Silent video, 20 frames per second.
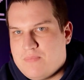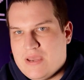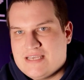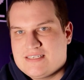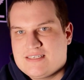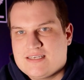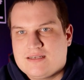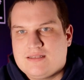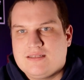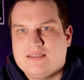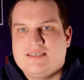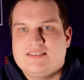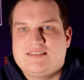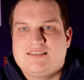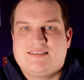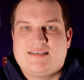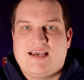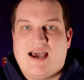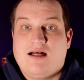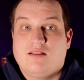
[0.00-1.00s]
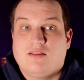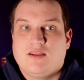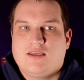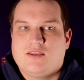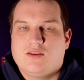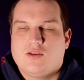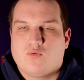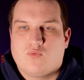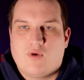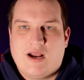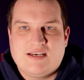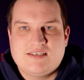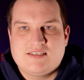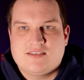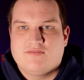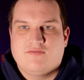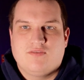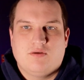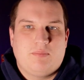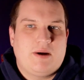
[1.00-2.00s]
and basically telling the
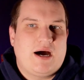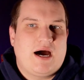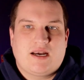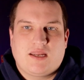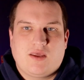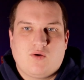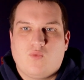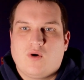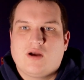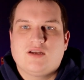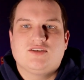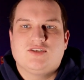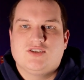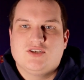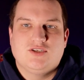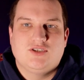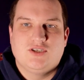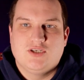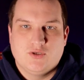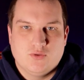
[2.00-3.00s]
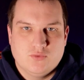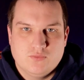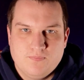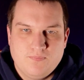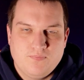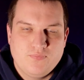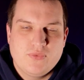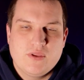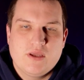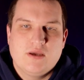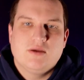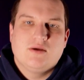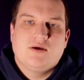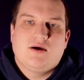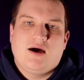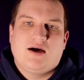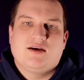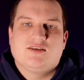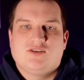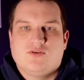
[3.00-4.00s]
rest of the body what to do.
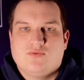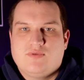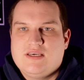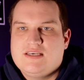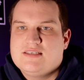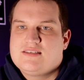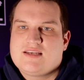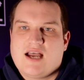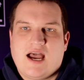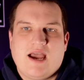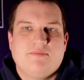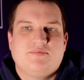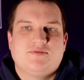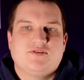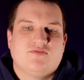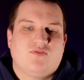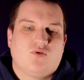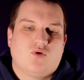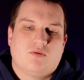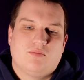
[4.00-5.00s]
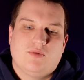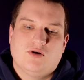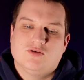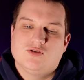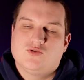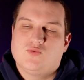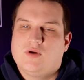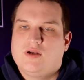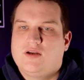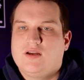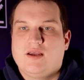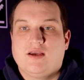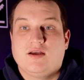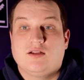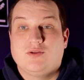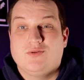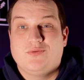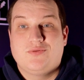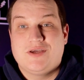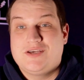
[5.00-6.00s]
So these types of hormones would
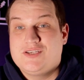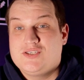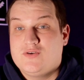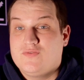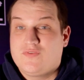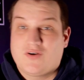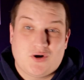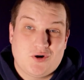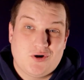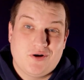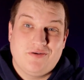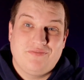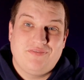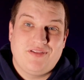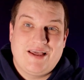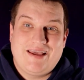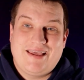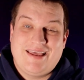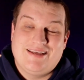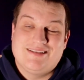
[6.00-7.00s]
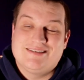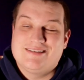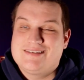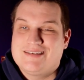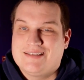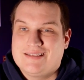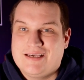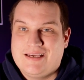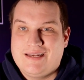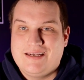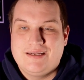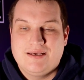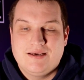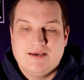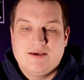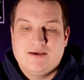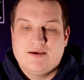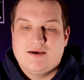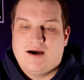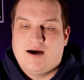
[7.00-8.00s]
include things you've heard of like insulin,
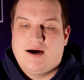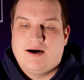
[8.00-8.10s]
